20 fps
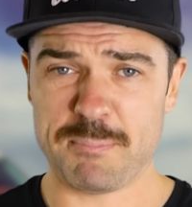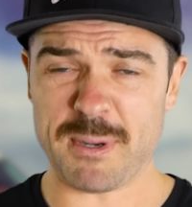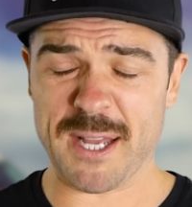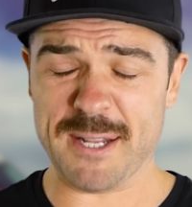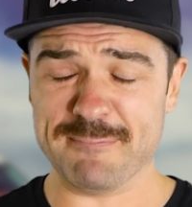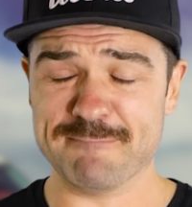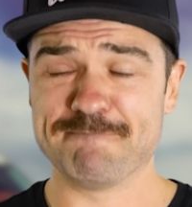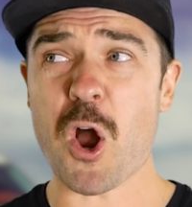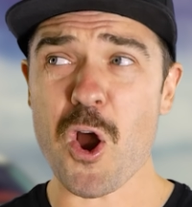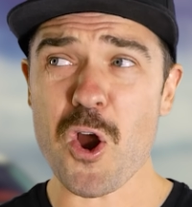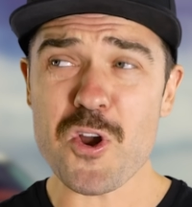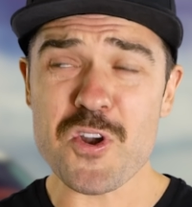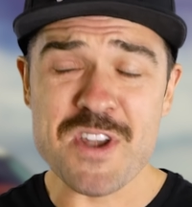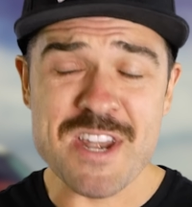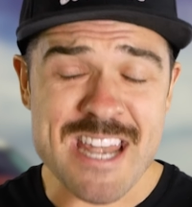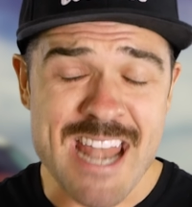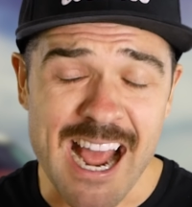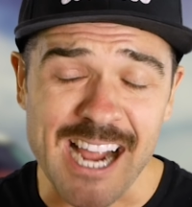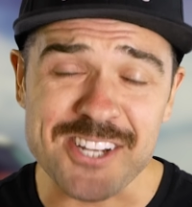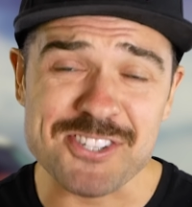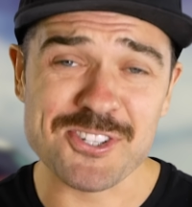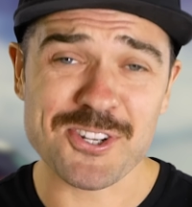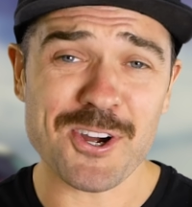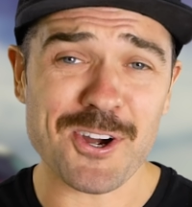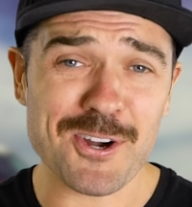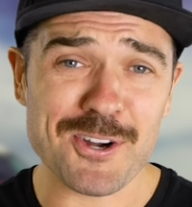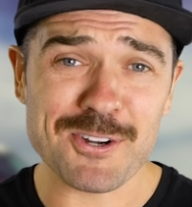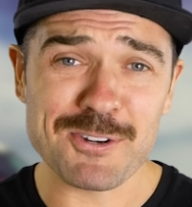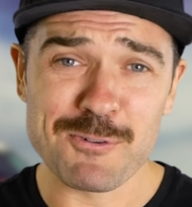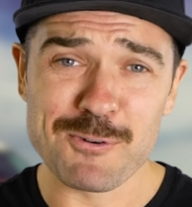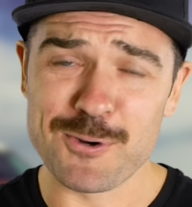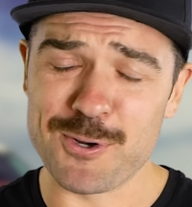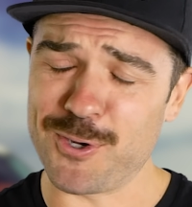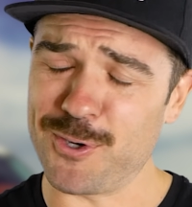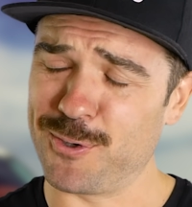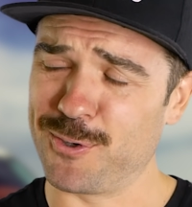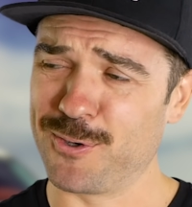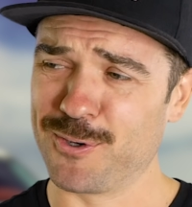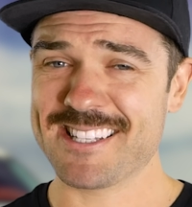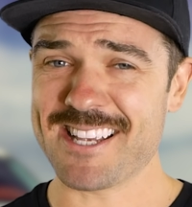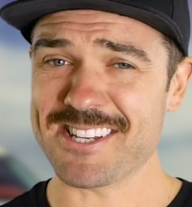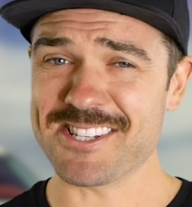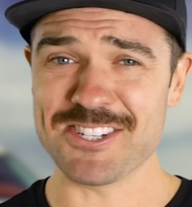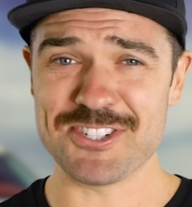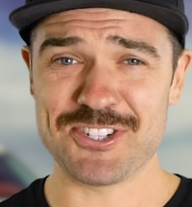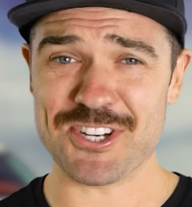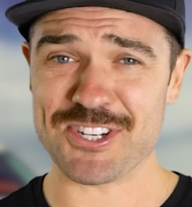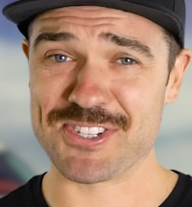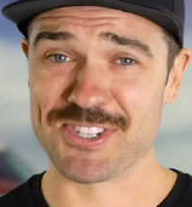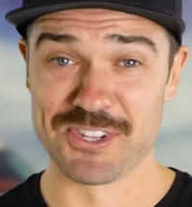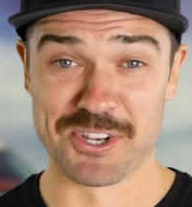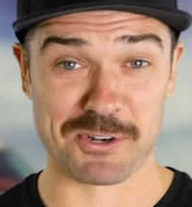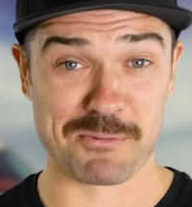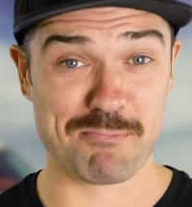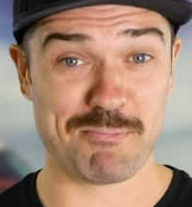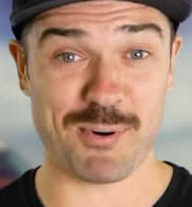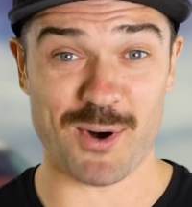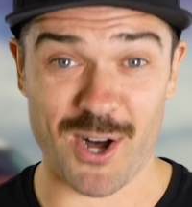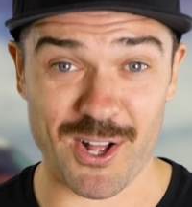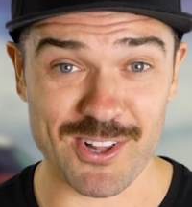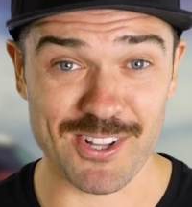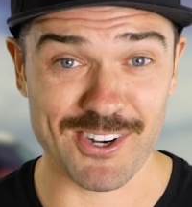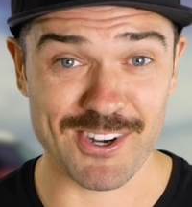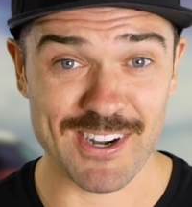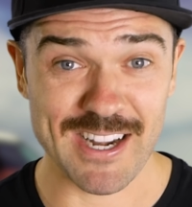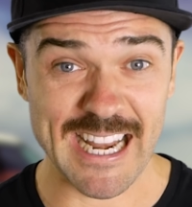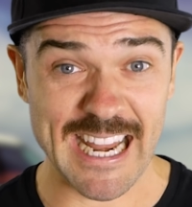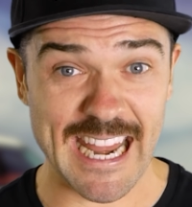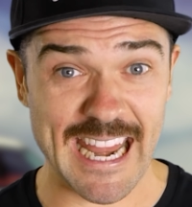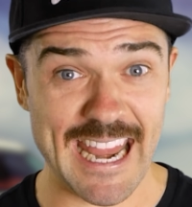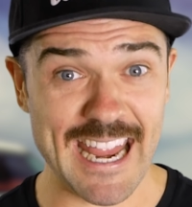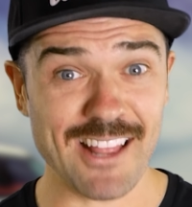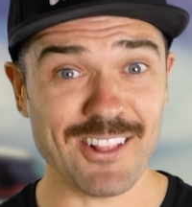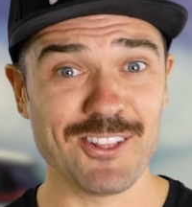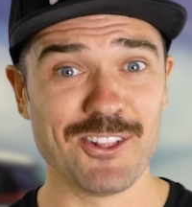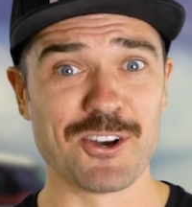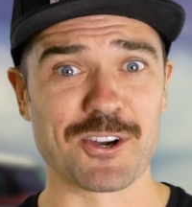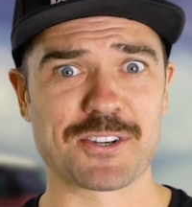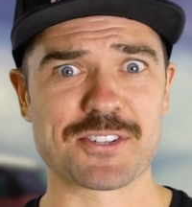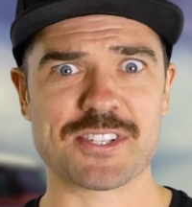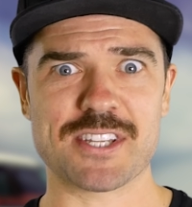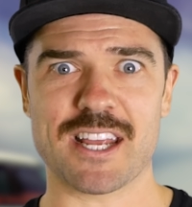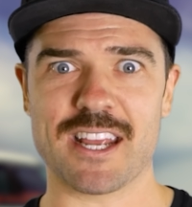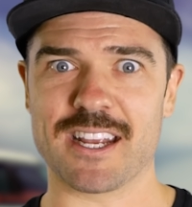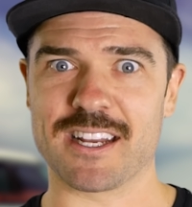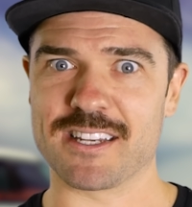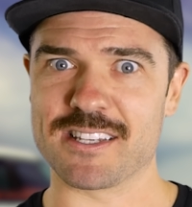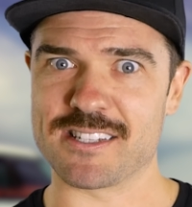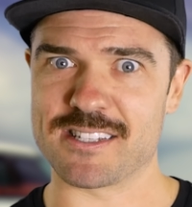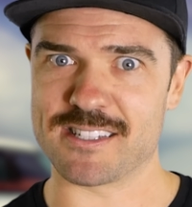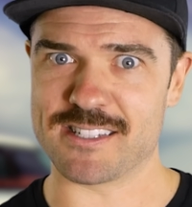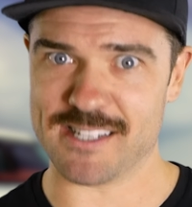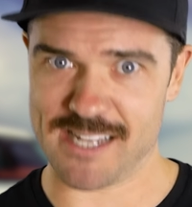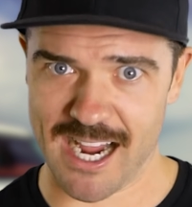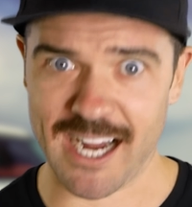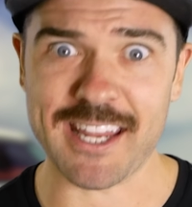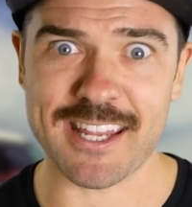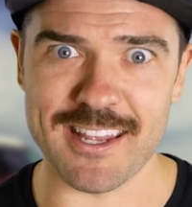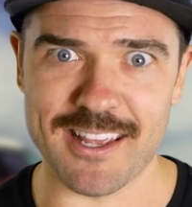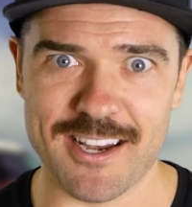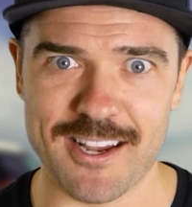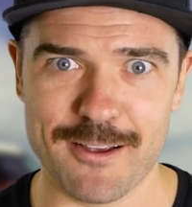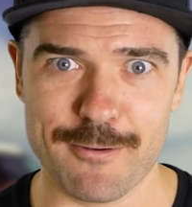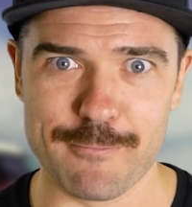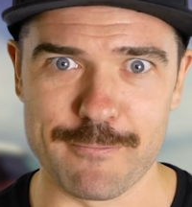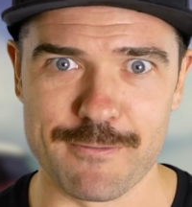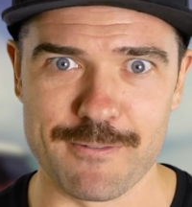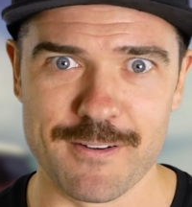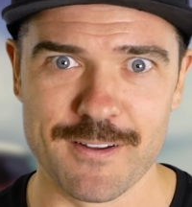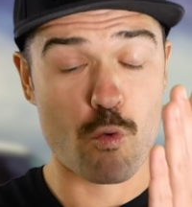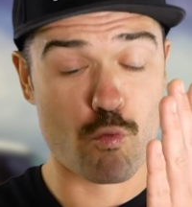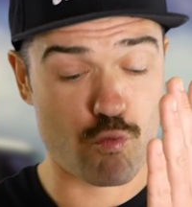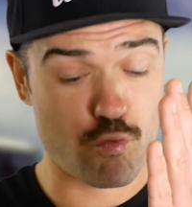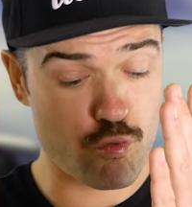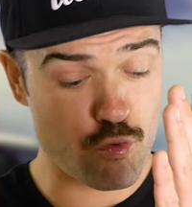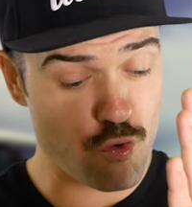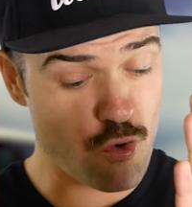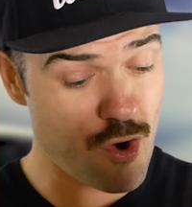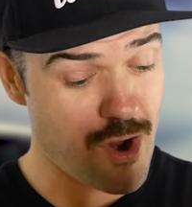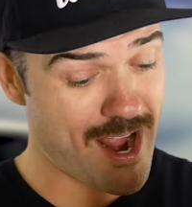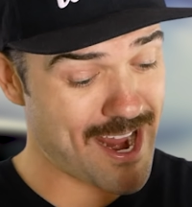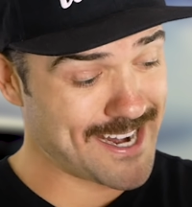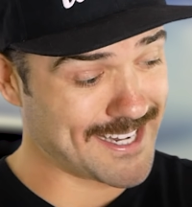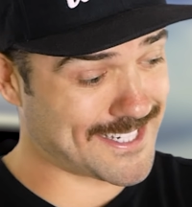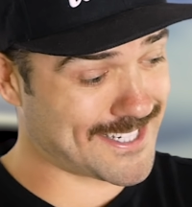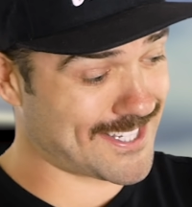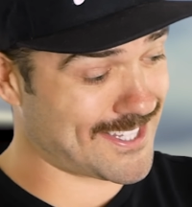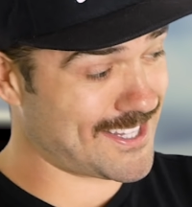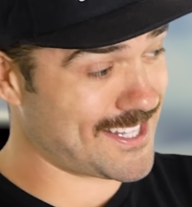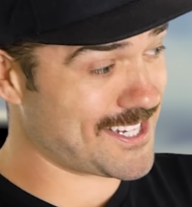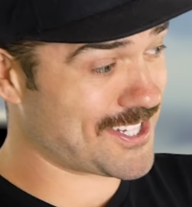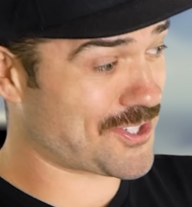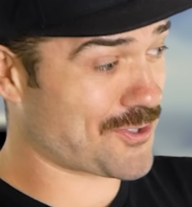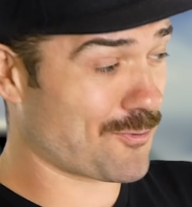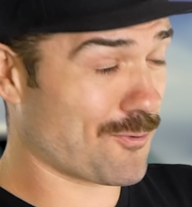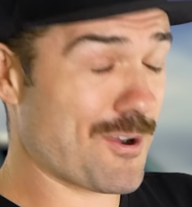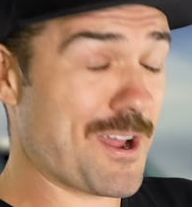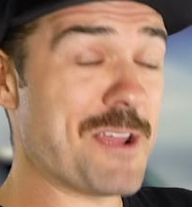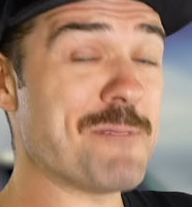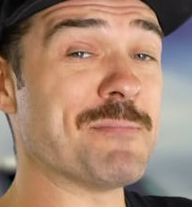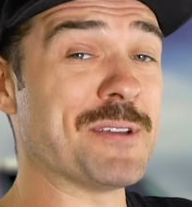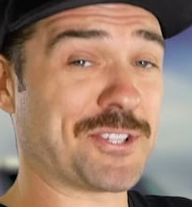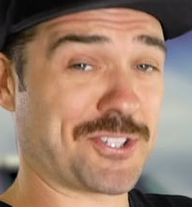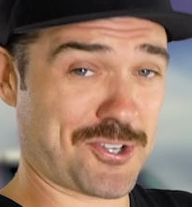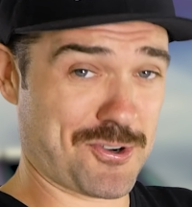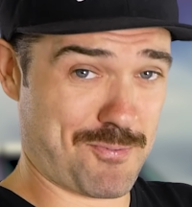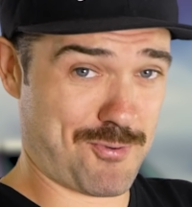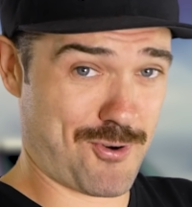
But our next car, whew, doesn't just look baller, it looks executive. Right this way, Mister